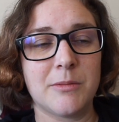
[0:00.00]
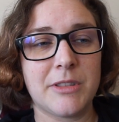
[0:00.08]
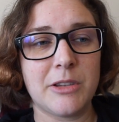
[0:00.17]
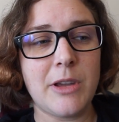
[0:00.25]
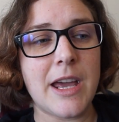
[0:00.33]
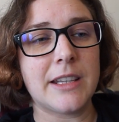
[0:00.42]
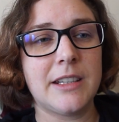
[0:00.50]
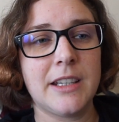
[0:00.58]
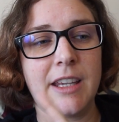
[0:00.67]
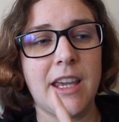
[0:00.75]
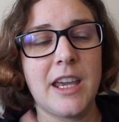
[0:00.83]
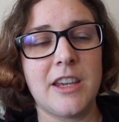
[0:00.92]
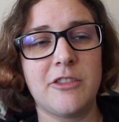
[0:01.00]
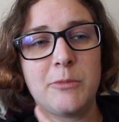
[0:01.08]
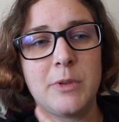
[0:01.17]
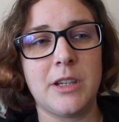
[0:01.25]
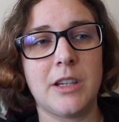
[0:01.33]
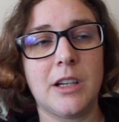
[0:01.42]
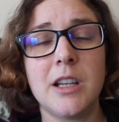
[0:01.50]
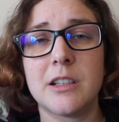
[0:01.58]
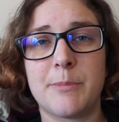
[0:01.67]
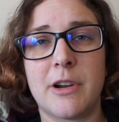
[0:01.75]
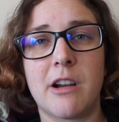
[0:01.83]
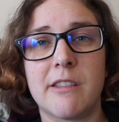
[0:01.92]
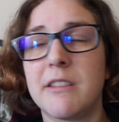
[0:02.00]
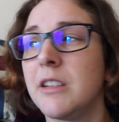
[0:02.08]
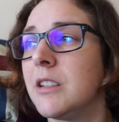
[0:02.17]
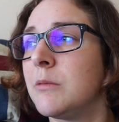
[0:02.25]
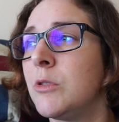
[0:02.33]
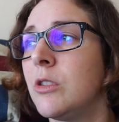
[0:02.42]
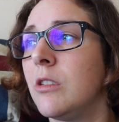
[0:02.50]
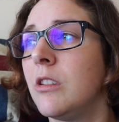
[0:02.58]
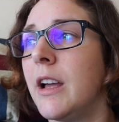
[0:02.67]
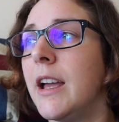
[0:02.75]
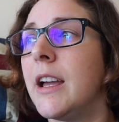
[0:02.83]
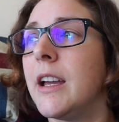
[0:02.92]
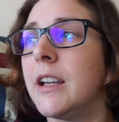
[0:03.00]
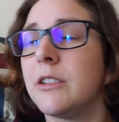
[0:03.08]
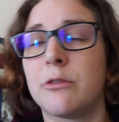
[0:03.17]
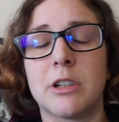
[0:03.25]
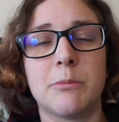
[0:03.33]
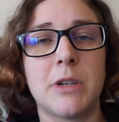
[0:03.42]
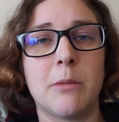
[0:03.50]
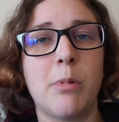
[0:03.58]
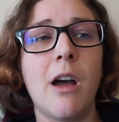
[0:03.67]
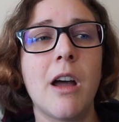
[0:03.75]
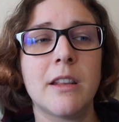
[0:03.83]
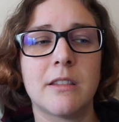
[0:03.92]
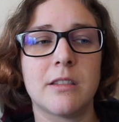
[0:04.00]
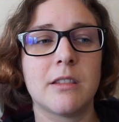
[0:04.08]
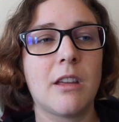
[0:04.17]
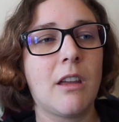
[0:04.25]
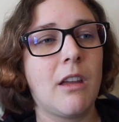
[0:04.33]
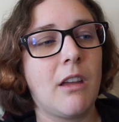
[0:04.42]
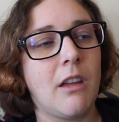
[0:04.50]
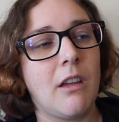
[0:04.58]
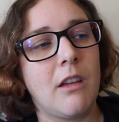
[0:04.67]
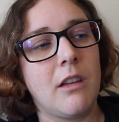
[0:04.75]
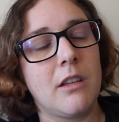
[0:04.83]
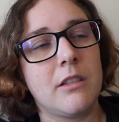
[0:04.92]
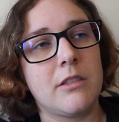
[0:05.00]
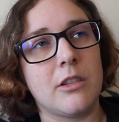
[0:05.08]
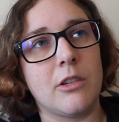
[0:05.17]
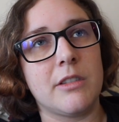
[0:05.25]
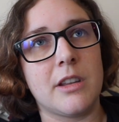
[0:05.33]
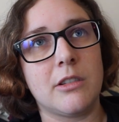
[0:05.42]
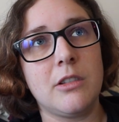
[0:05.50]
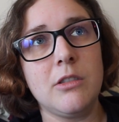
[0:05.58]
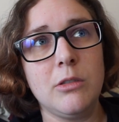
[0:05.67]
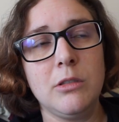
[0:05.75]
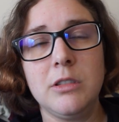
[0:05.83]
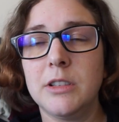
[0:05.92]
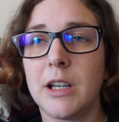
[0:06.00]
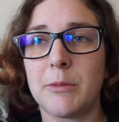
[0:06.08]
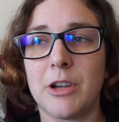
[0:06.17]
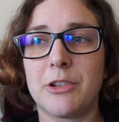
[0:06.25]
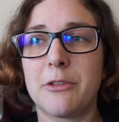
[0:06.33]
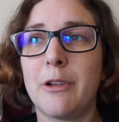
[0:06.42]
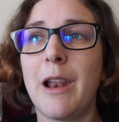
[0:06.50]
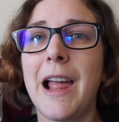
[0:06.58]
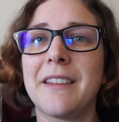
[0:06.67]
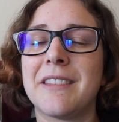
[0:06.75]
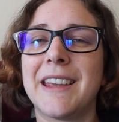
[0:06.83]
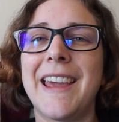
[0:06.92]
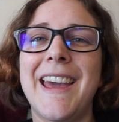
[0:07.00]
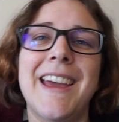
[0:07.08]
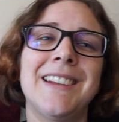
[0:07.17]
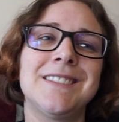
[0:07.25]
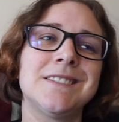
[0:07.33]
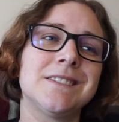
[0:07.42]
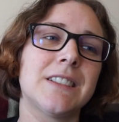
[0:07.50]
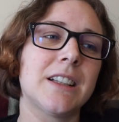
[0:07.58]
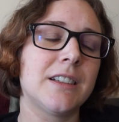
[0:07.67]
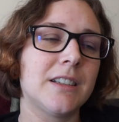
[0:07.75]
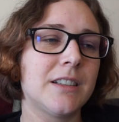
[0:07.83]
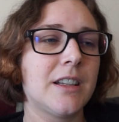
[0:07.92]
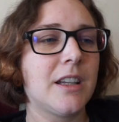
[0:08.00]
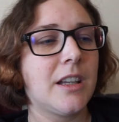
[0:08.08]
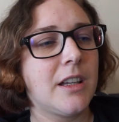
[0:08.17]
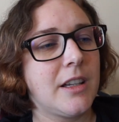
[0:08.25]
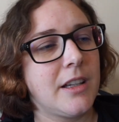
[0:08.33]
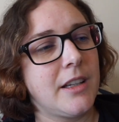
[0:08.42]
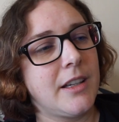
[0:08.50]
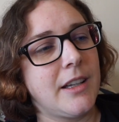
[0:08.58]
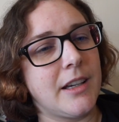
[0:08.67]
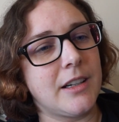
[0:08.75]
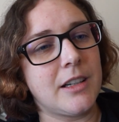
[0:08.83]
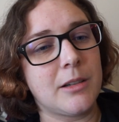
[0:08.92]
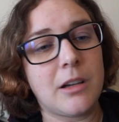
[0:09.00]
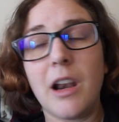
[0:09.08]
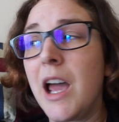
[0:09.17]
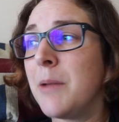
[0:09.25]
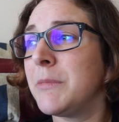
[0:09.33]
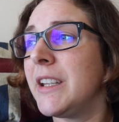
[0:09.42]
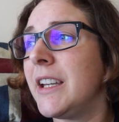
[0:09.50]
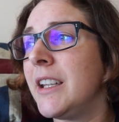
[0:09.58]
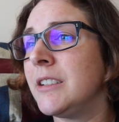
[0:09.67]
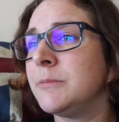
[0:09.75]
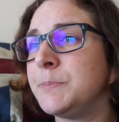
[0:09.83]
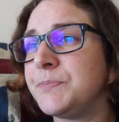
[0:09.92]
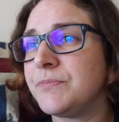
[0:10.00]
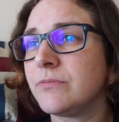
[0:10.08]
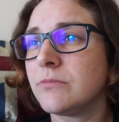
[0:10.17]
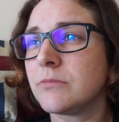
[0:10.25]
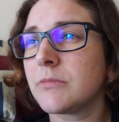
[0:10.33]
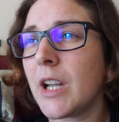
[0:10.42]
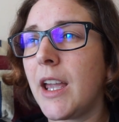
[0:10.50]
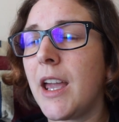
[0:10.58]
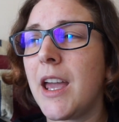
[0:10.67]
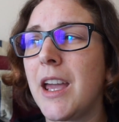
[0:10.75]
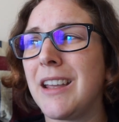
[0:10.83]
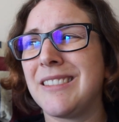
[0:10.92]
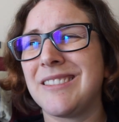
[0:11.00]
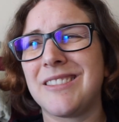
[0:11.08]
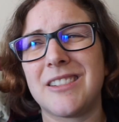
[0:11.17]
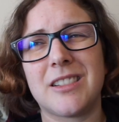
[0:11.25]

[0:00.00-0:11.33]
So yeah, they gave me another paracetamol and ran me a bath. So I said, cool, I'm gonna relax again. Climbed in, and